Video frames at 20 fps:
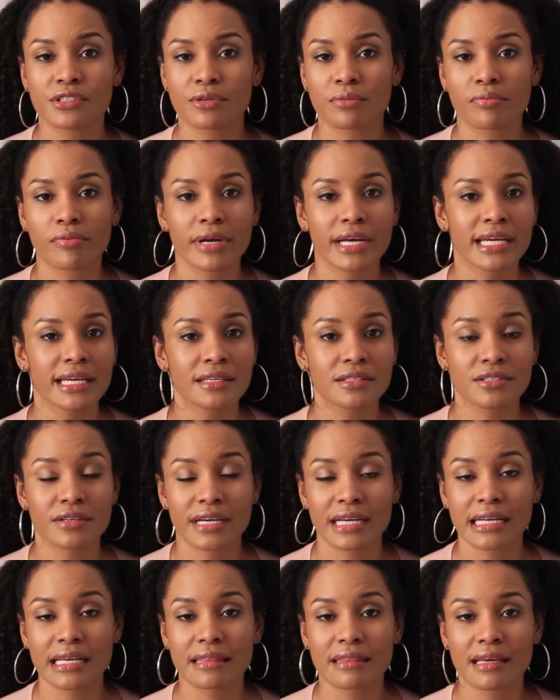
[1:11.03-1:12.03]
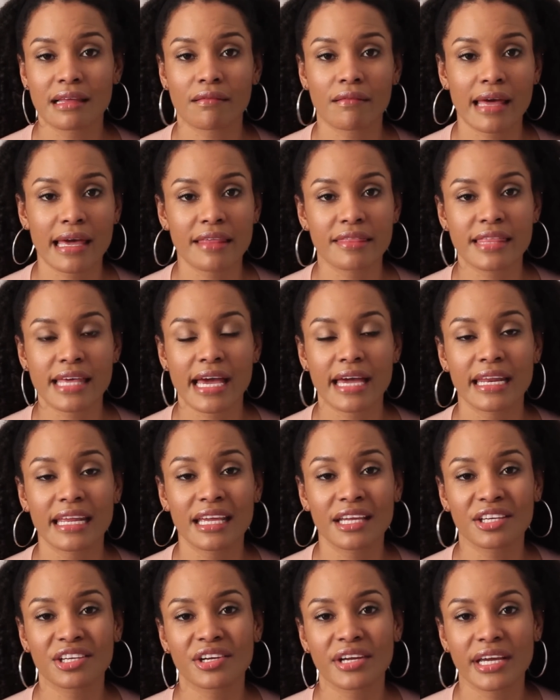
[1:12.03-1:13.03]
your braids, or anything like that
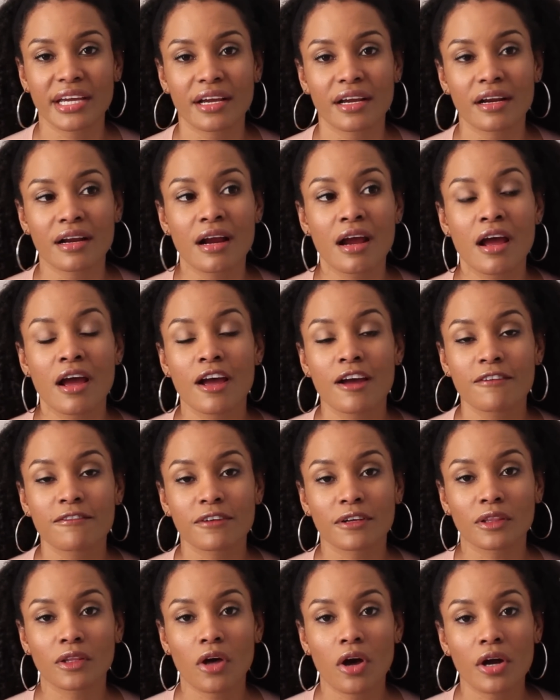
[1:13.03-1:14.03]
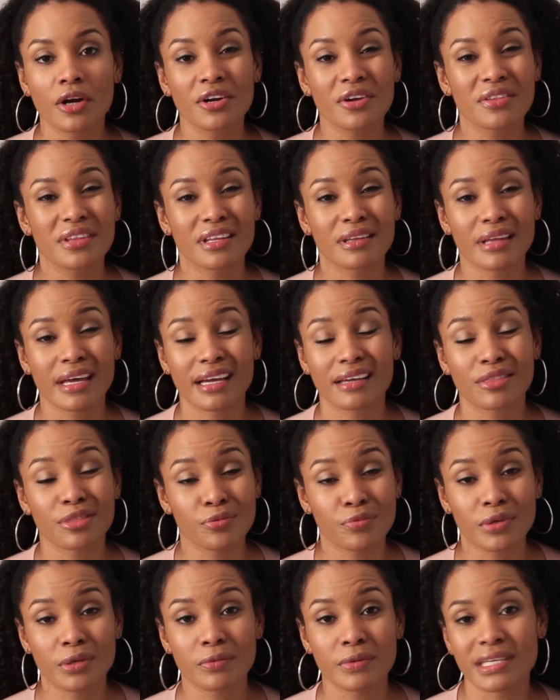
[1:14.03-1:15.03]
in your hair for longer than like
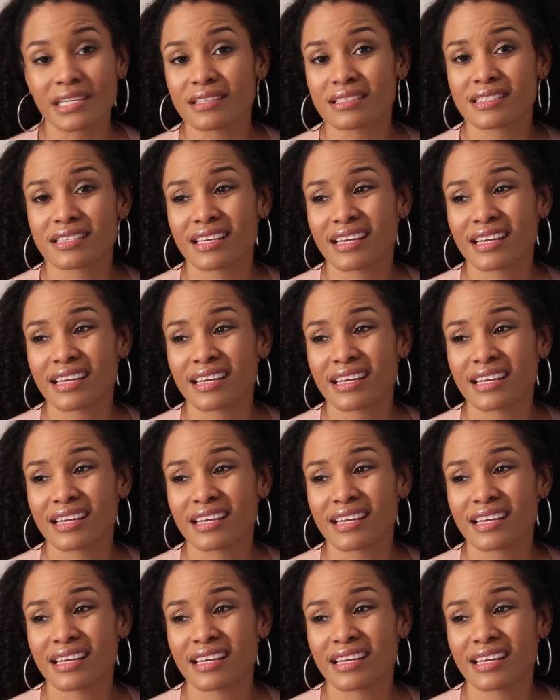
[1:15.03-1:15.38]
three weeks.